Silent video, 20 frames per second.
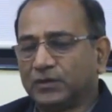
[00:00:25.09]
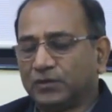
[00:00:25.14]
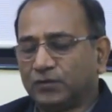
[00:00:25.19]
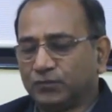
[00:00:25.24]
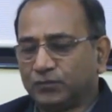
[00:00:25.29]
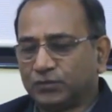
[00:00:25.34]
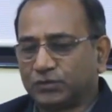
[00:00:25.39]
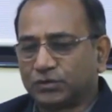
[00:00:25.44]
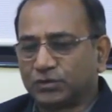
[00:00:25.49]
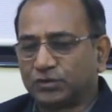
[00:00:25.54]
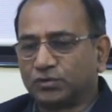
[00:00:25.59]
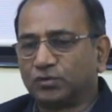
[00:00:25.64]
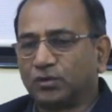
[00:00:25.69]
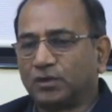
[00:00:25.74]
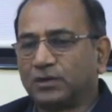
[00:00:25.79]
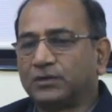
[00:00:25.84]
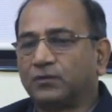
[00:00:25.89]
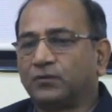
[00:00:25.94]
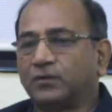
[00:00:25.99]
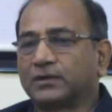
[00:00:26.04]
used to do all
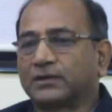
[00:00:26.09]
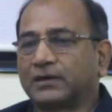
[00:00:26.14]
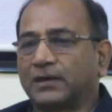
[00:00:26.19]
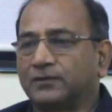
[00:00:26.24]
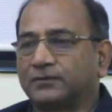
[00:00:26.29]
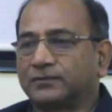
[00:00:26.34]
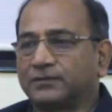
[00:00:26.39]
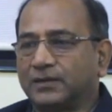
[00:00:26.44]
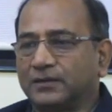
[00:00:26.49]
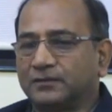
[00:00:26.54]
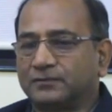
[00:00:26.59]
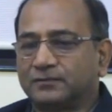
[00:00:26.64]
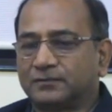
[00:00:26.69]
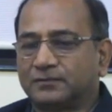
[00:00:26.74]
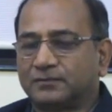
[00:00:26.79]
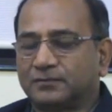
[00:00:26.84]
the work ourselves.